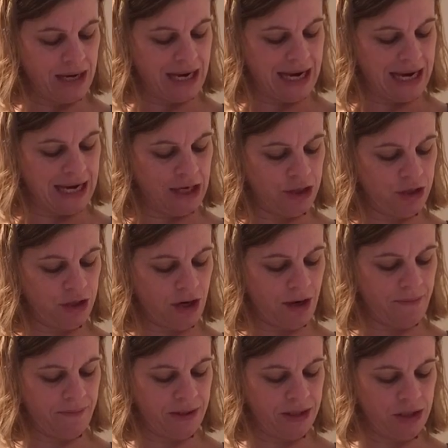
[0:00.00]
each
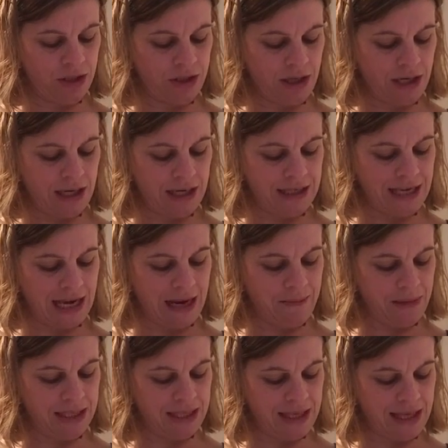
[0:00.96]
jump is just going to take
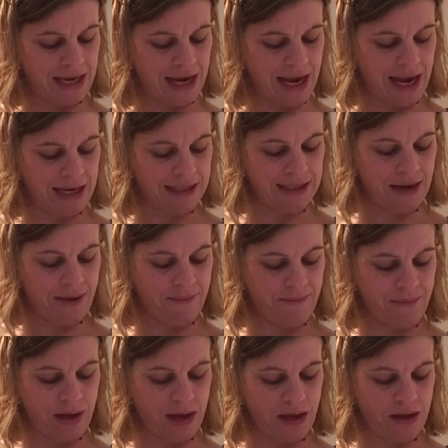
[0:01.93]
me to the next
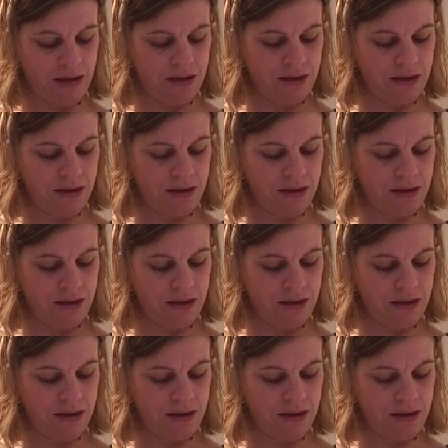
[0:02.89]
number.